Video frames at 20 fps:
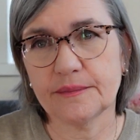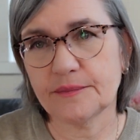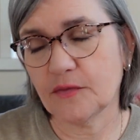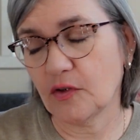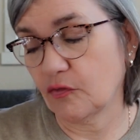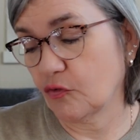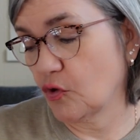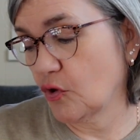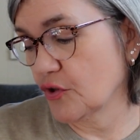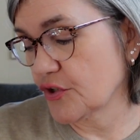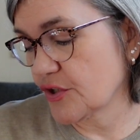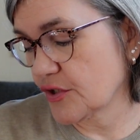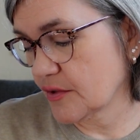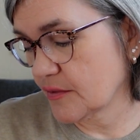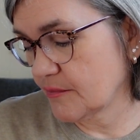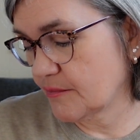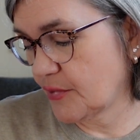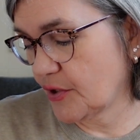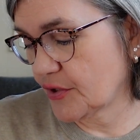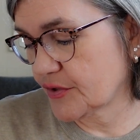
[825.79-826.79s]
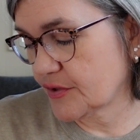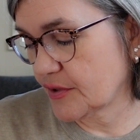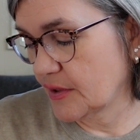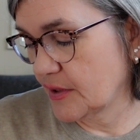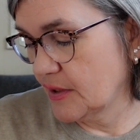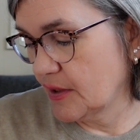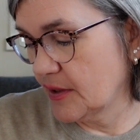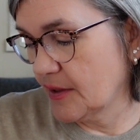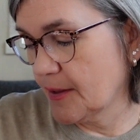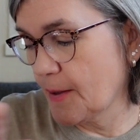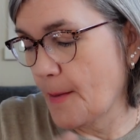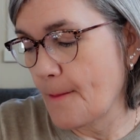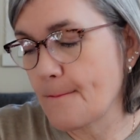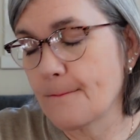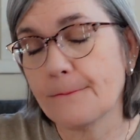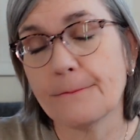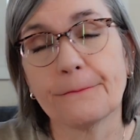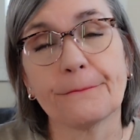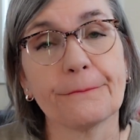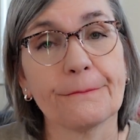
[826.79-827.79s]
of course, but
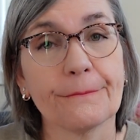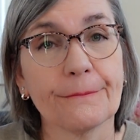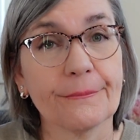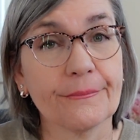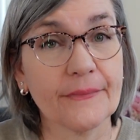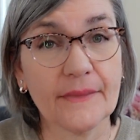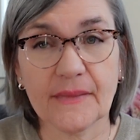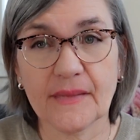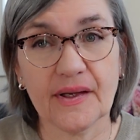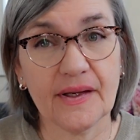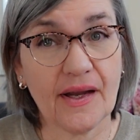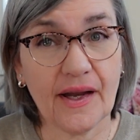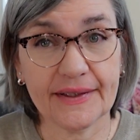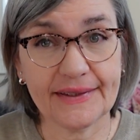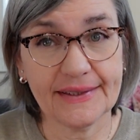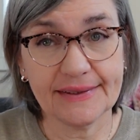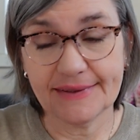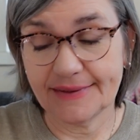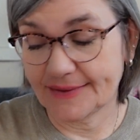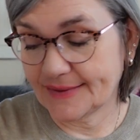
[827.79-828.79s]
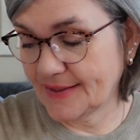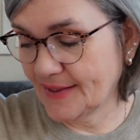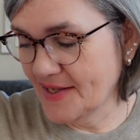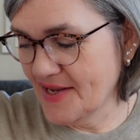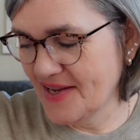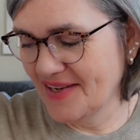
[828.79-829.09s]
I didn't.